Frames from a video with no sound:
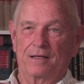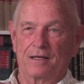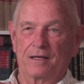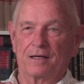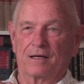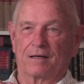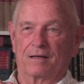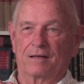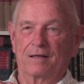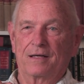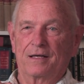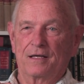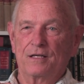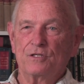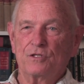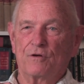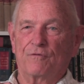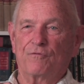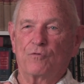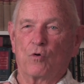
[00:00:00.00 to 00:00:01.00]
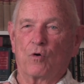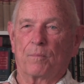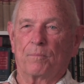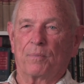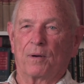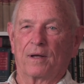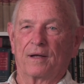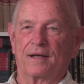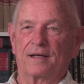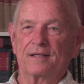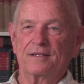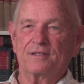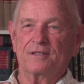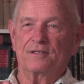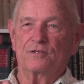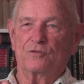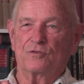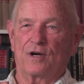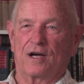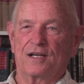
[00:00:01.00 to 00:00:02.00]
Yeah. It's a
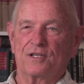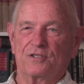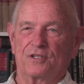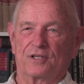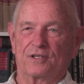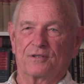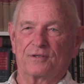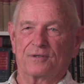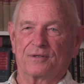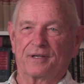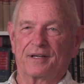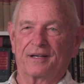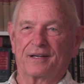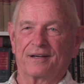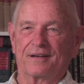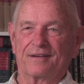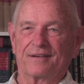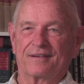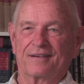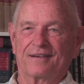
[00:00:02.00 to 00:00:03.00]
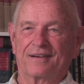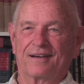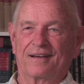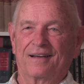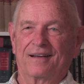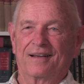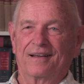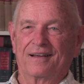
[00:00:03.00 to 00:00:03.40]
four-place, tricycle gear.